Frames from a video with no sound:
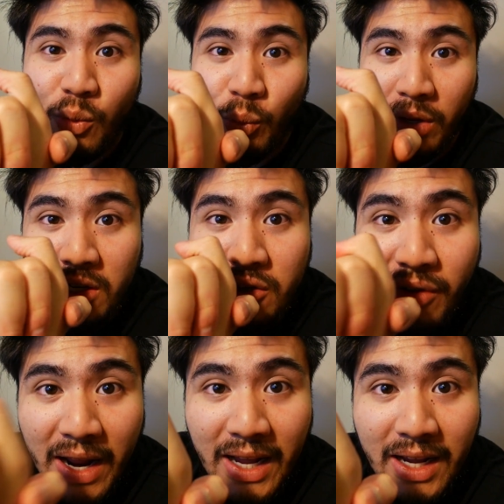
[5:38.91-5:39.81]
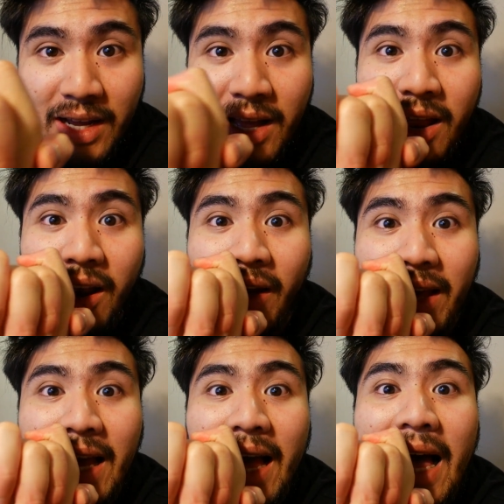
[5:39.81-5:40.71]
we drank
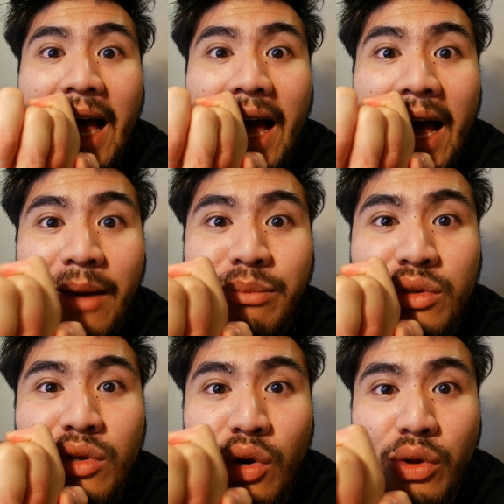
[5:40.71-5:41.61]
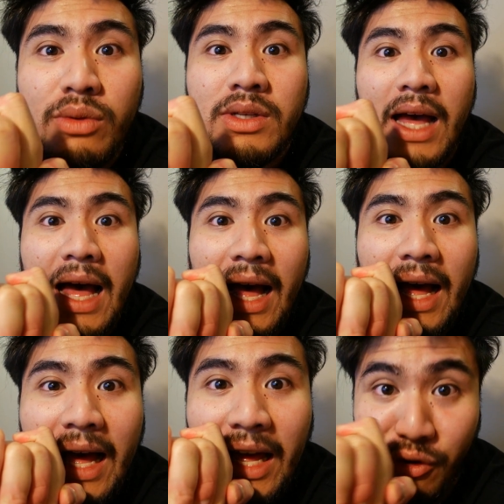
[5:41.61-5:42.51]
like absolute
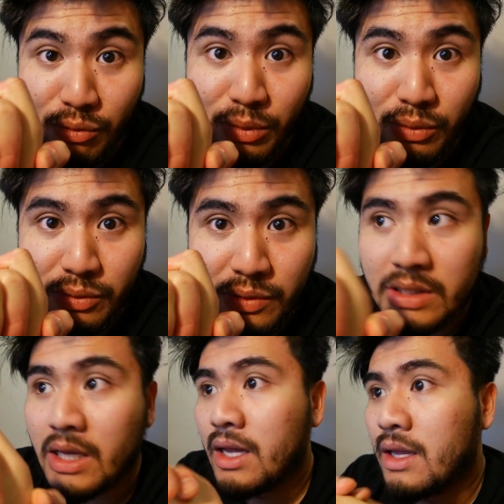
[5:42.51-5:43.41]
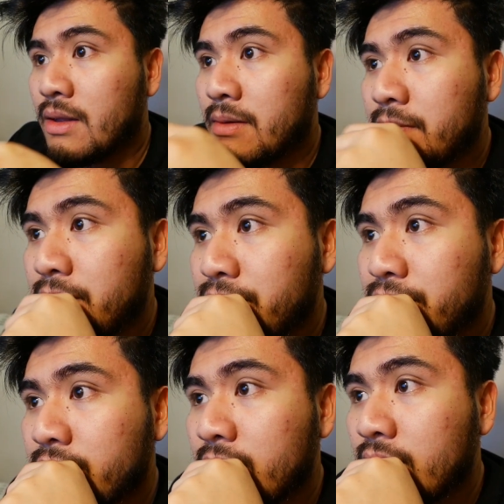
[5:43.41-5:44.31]
animals. At the
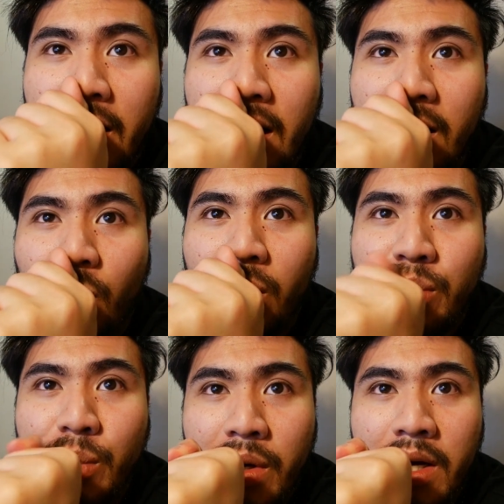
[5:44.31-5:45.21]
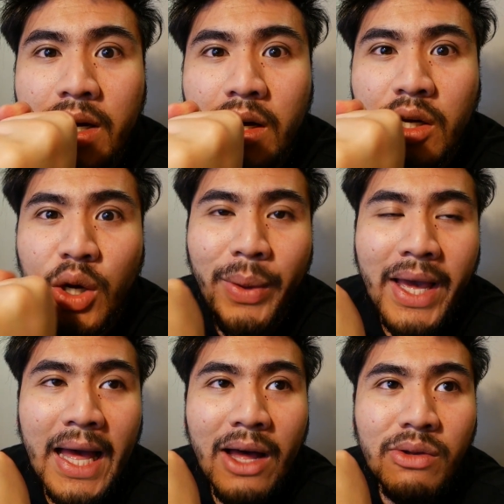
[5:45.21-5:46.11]
time when we were
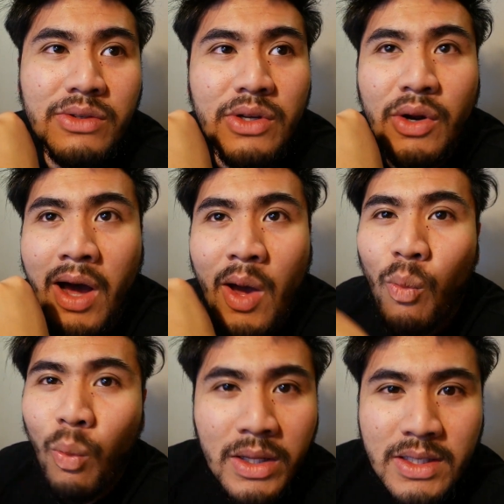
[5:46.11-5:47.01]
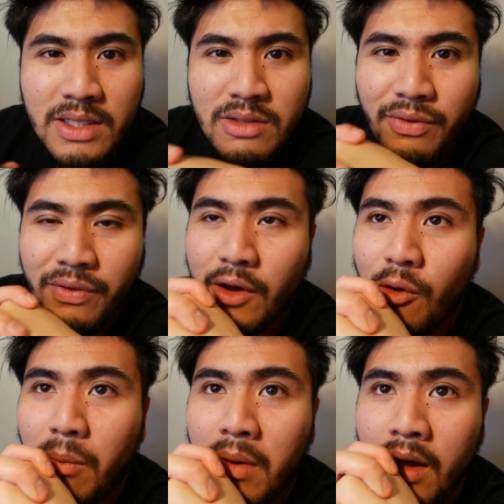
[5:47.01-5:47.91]
going out, you know, I wanted to
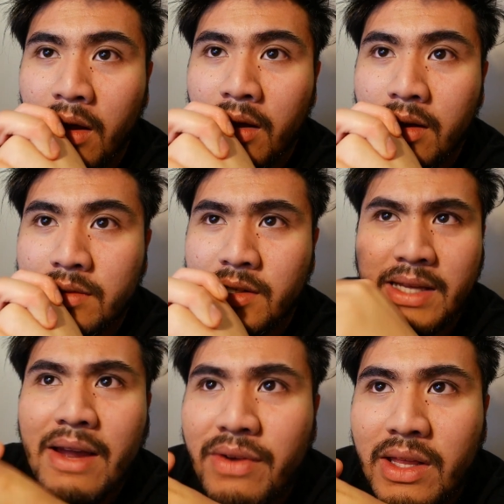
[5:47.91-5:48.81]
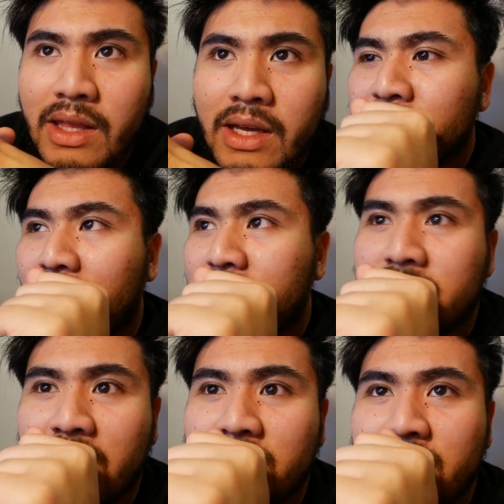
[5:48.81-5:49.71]
film just everything. I
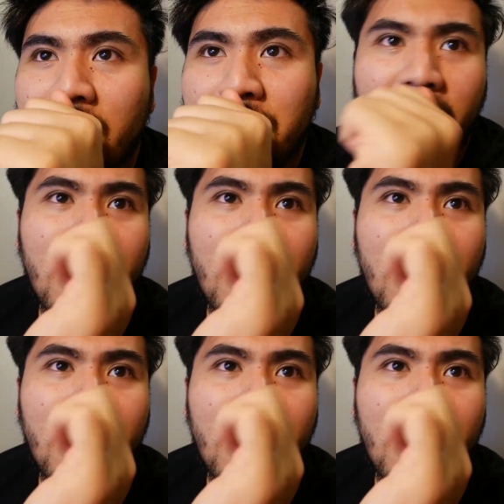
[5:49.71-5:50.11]
searched up